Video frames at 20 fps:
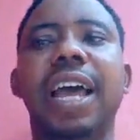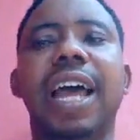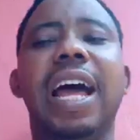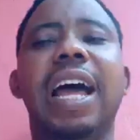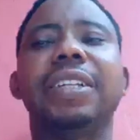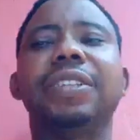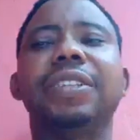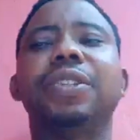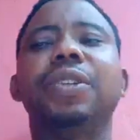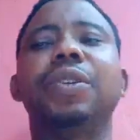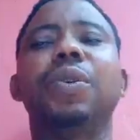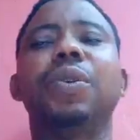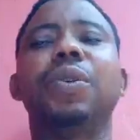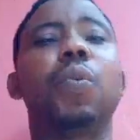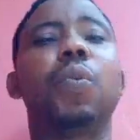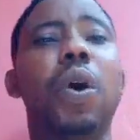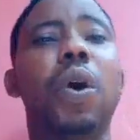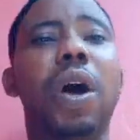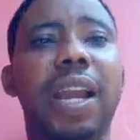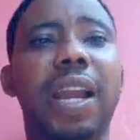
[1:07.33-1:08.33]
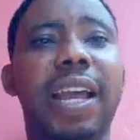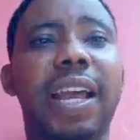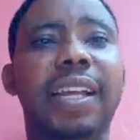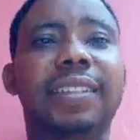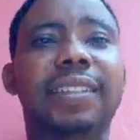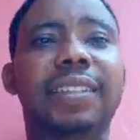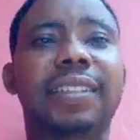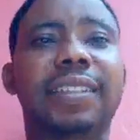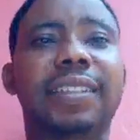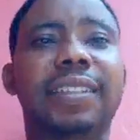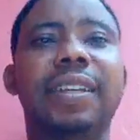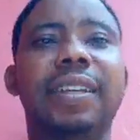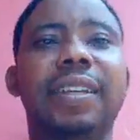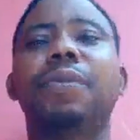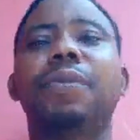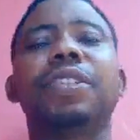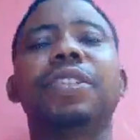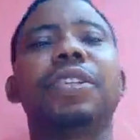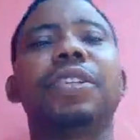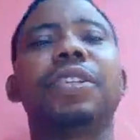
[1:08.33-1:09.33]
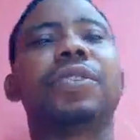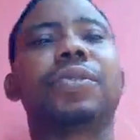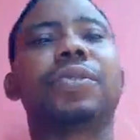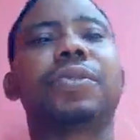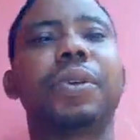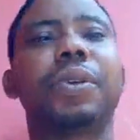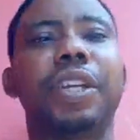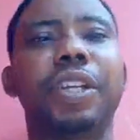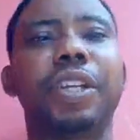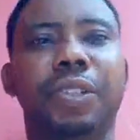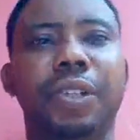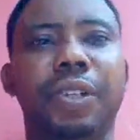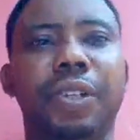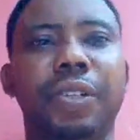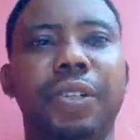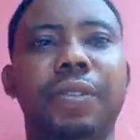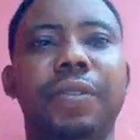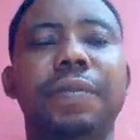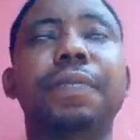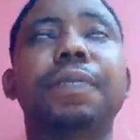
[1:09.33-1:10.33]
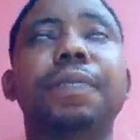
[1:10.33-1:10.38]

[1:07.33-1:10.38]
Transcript: and new wallet registration.